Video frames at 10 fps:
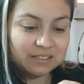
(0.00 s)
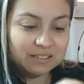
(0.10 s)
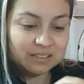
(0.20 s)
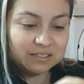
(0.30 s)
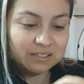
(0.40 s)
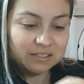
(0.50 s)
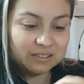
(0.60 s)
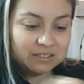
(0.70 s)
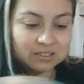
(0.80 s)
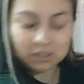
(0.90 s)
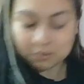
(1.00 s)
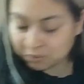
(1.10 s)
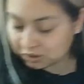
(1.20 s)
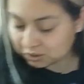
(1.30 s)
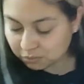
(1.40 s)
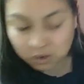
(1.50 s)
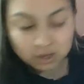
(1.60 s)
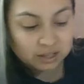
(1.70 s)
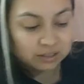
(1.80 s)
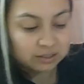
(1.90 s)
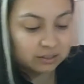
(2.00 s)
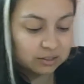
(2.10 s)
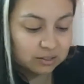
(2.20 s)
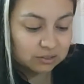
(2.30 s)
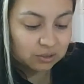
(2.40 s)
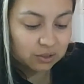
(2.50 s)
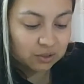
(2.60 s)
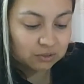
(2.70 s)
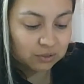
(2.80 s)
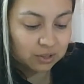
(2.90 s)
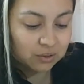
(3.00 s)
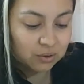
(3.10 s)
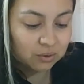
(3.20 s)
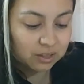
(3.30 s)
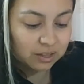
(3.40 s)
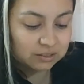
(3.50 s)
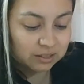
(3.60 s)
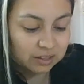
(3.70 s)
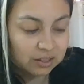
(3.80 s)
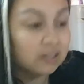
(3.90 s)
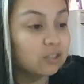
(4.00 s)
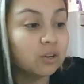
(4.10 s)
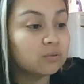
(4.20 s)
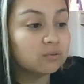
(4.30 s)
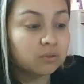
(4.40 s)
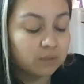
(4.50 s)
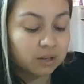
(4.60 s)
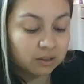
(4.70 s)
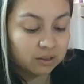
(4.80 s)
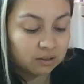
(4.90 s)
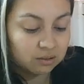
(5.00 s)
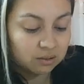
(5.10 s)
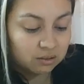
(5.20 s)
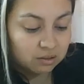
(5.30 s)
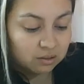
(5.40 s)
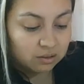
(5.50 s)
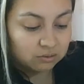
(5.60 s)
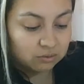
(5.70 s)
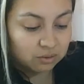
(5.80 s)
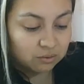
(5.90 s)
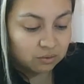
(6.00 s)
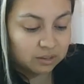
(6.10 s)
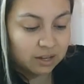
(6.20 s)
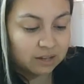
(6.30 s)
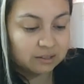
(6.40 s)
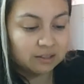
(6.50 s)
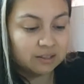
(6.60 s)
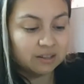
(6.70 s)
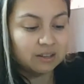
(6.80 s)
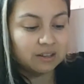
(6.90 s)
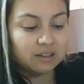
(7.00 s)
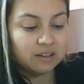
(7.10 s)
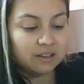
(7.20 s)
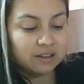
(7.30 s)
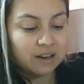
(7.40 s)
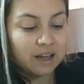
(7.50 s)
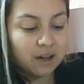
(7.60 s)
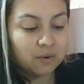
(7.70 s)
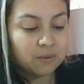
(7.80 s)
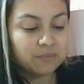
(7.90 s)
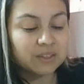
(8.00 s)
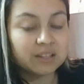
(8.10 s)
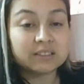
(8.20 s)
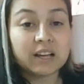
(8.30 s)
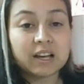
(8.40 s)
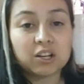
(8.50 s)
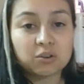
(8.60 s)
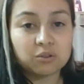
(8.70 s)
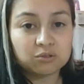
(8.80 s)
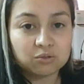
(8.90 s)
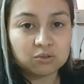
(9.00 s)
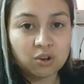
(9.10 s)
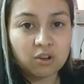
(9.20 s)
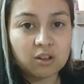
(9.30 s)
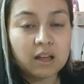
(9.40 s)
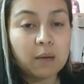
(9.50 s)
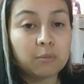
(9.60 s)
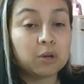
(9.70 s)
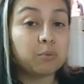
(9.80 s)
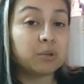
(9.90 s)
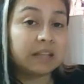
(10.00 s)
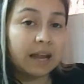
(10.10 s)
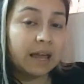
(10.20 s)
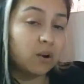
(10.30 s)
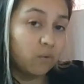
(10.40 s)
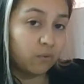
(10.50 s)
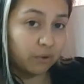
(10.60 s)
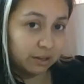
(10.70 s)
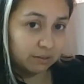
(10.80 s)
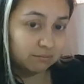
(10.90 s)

Just gonna put some more soil so it can hold on to there. Don't write on there. So it can hold on. Now, it's not gonna grow so tall. I'm gonna put the light over it.